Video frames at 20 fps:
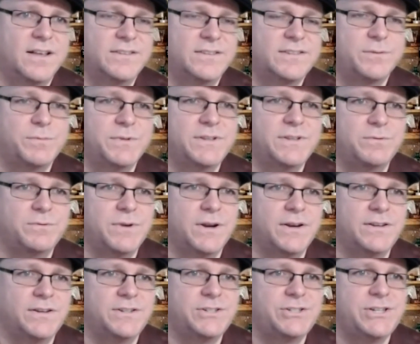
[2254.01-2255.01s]
Someone
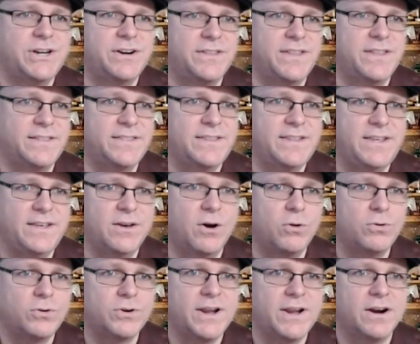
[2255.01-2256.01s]
wanted to share that the
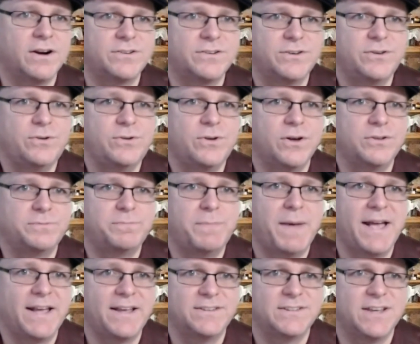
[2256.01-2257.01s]
older character who goes
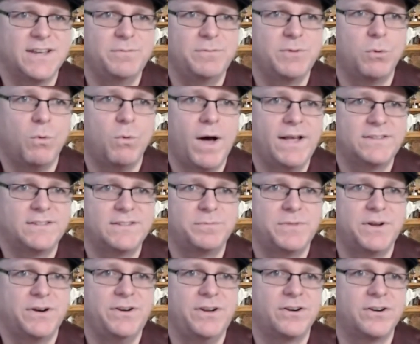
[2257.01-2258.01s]
back in time to wise up
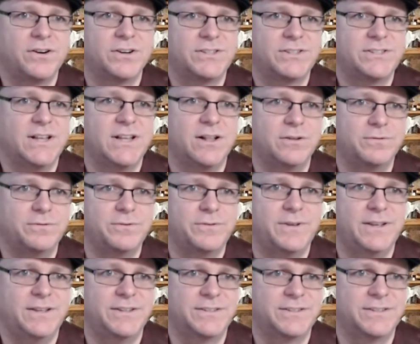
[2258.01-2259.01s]
their younger self
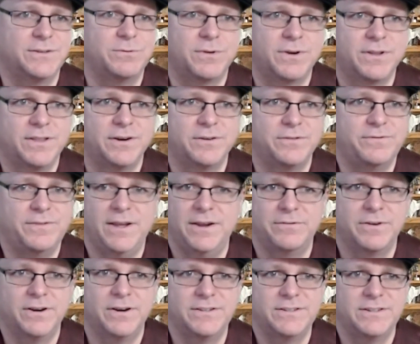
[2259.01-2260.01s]
is one of their
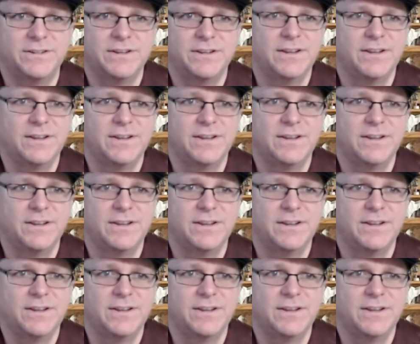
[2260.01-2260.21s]
favorite